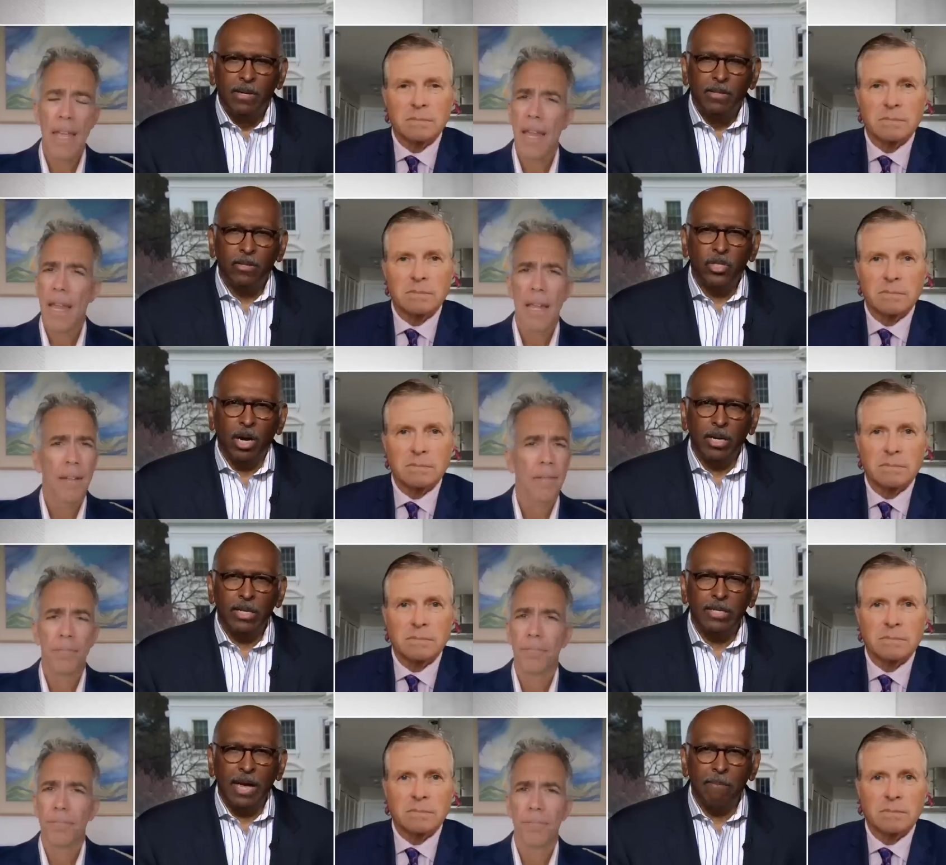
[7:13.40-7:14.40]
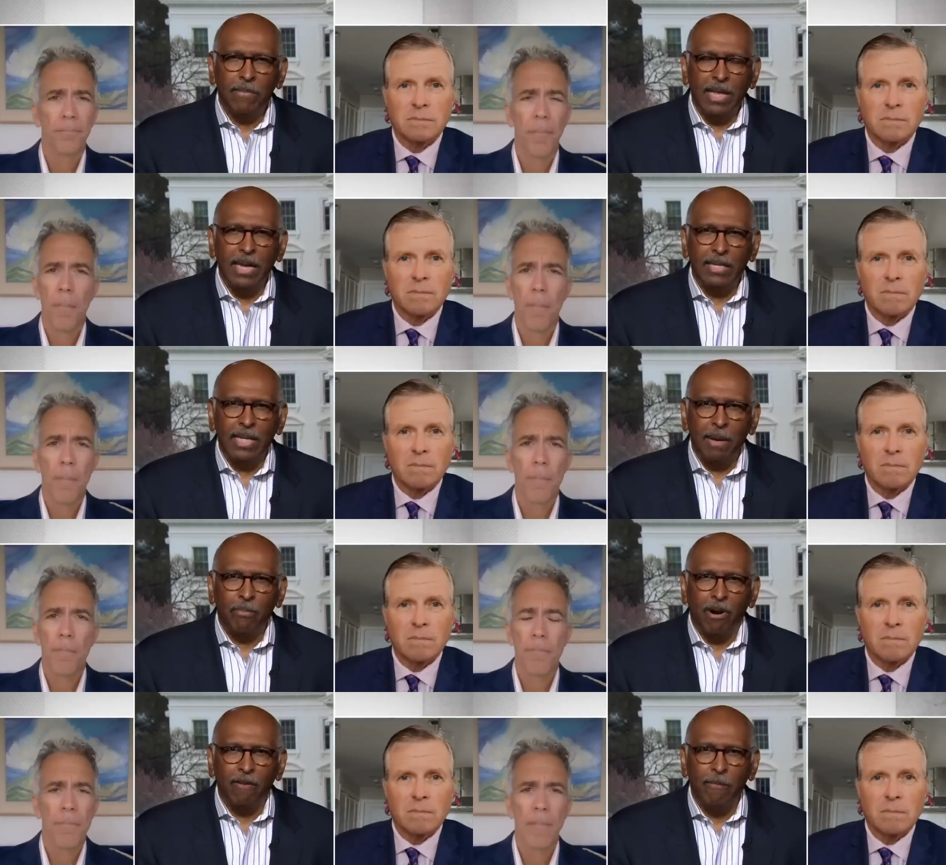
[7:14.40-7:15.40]
Speaker 1: So, Charlie, does that is
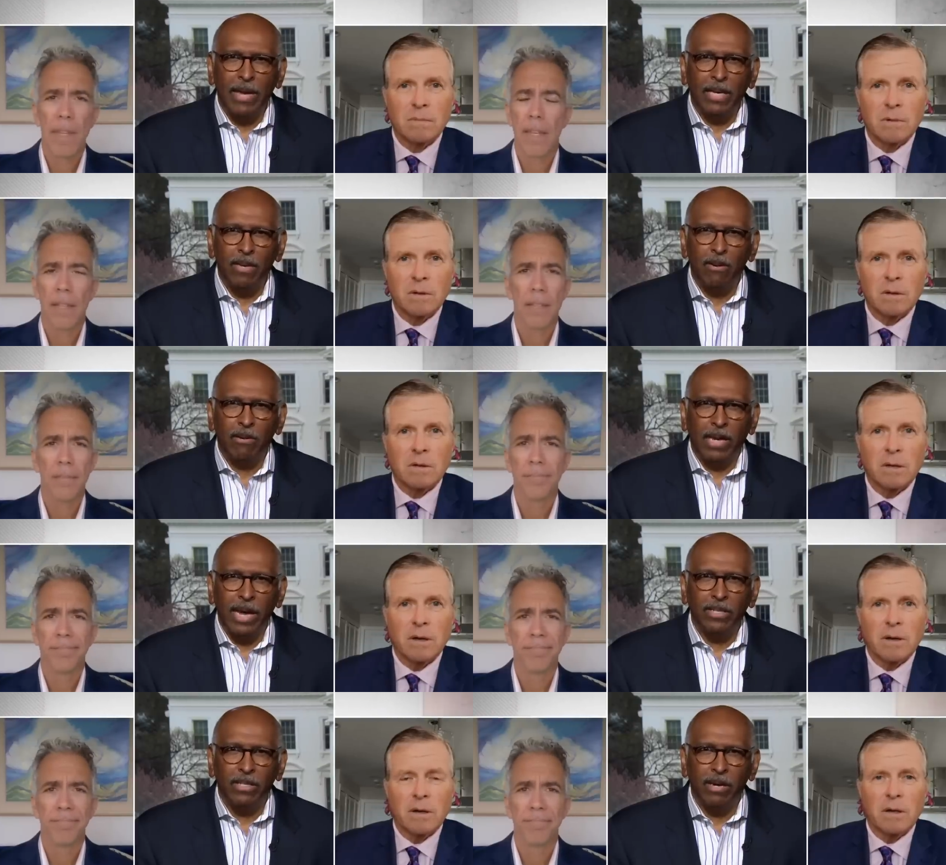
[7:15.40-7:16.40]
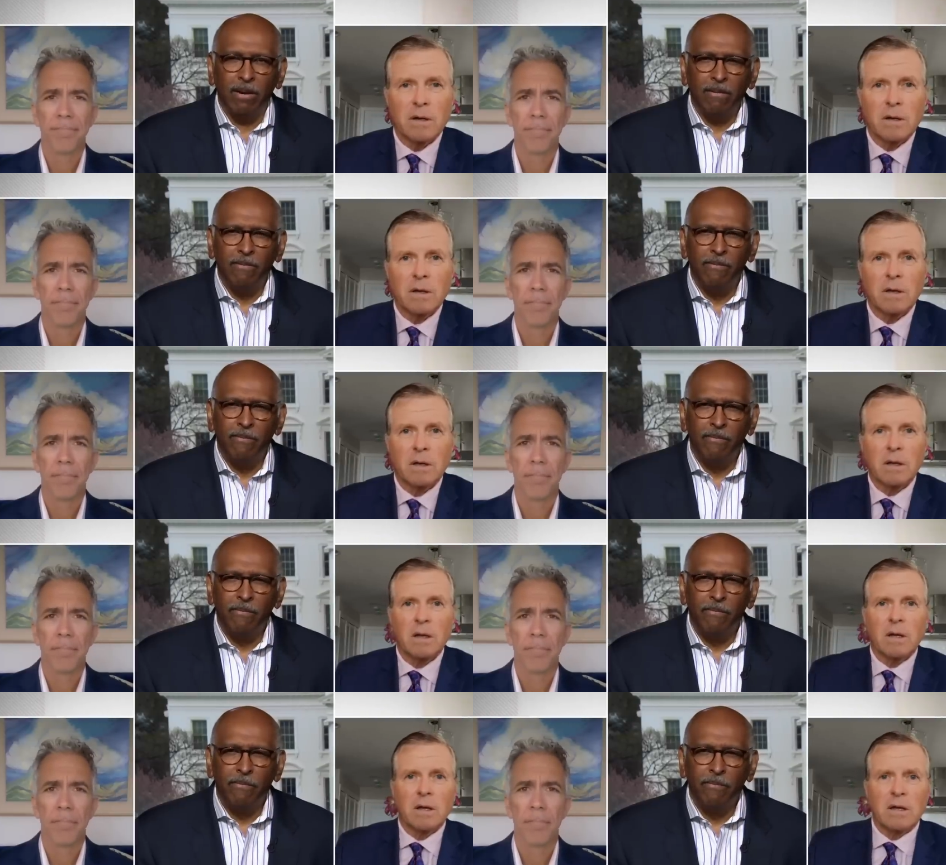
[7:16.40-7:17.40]
that part of making your case there?
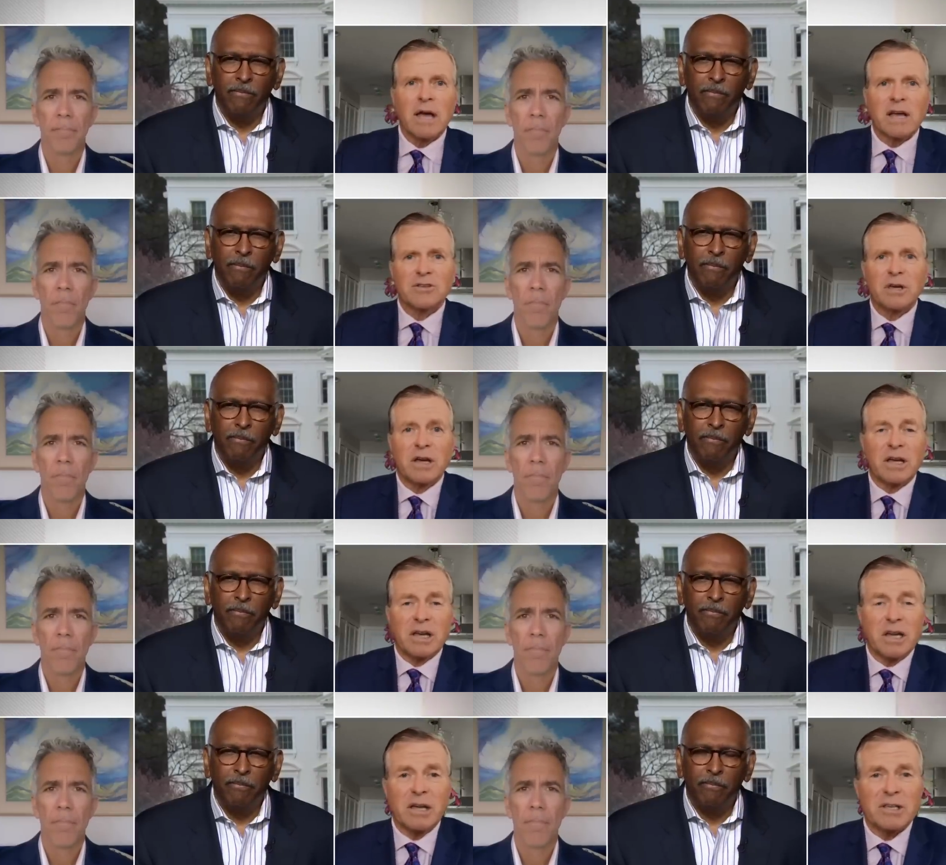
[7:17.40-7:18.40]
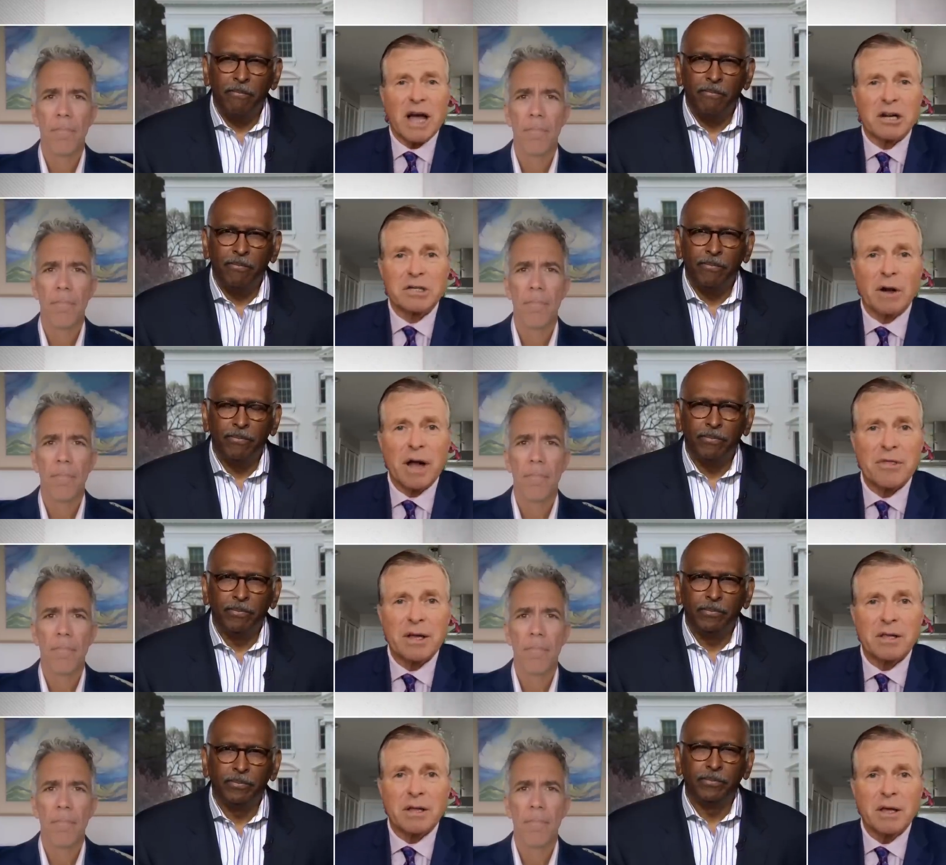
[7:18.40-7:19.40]
Speaker 2: Yes, it, it is actually. Now, I
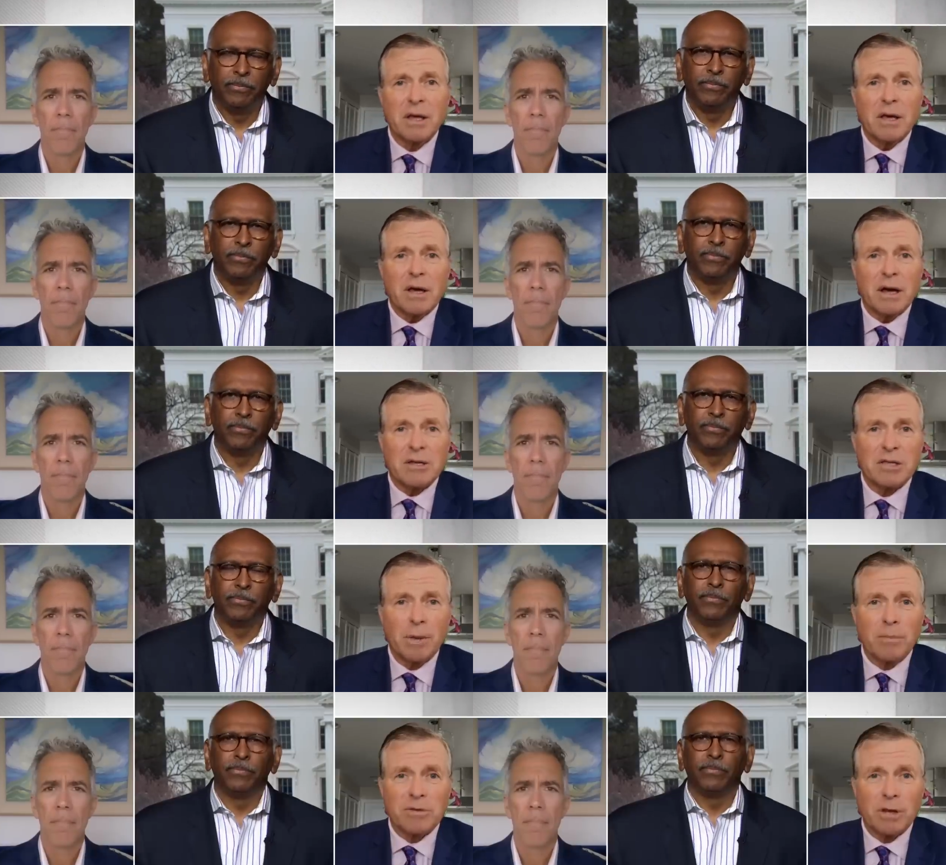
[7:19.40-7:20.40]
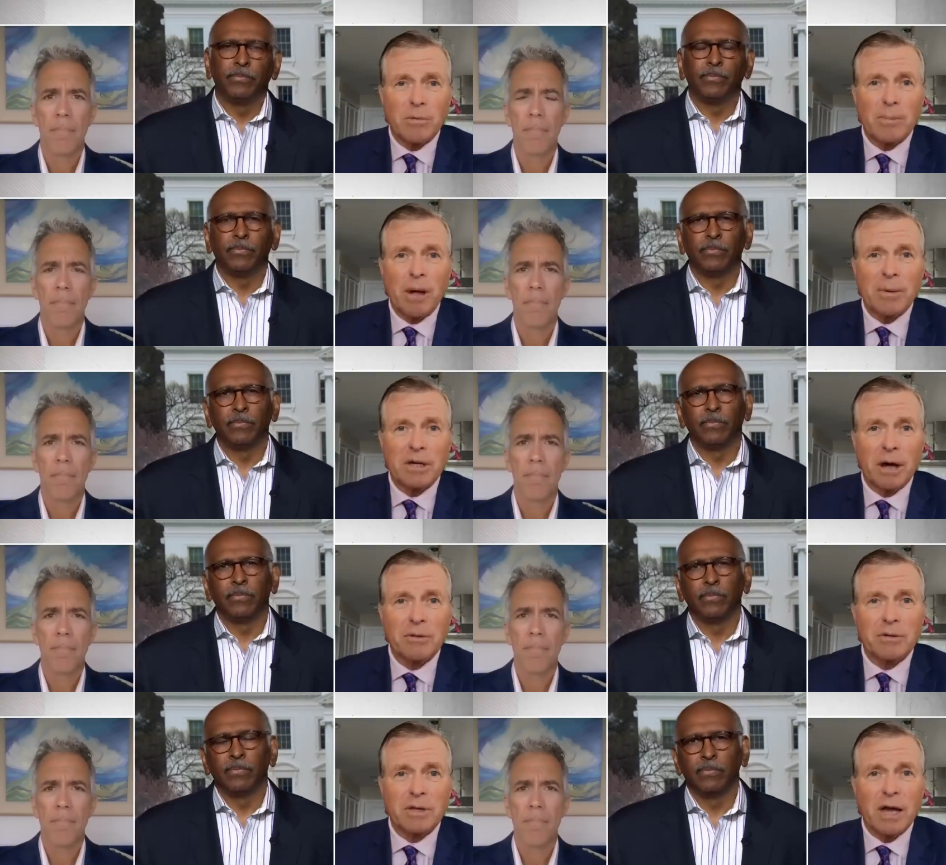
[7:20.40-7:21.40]
think that uh, some some Republican
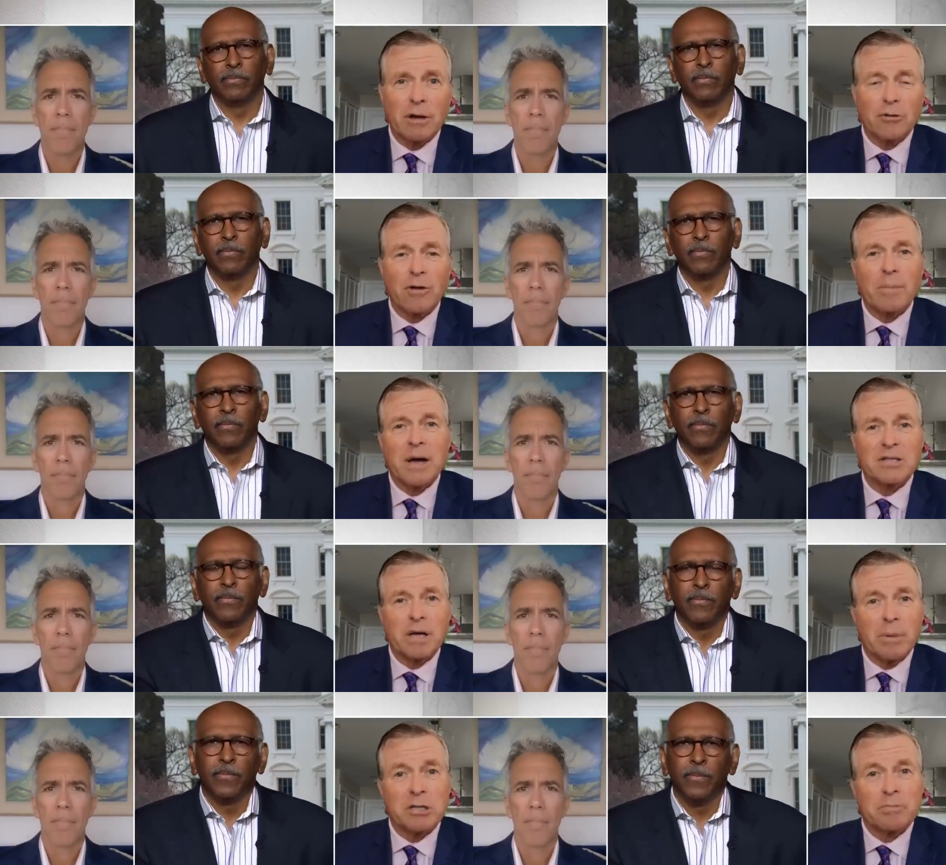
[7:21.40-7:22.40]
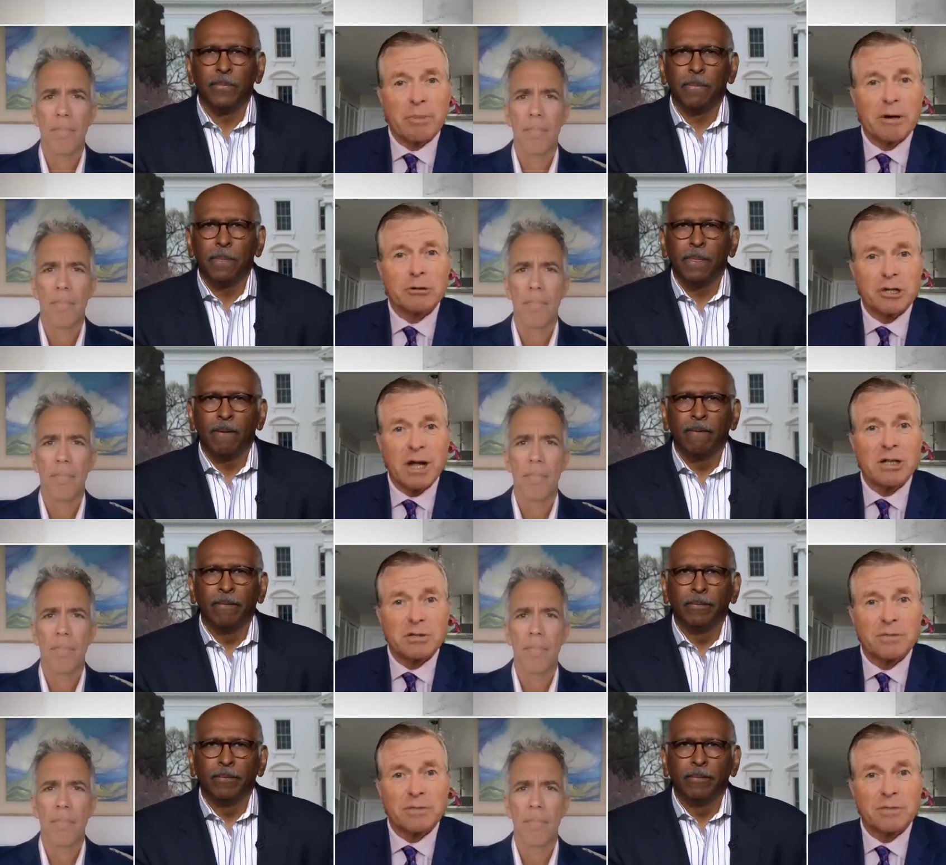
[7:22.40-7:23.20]
other than Donald Trump has a much better chance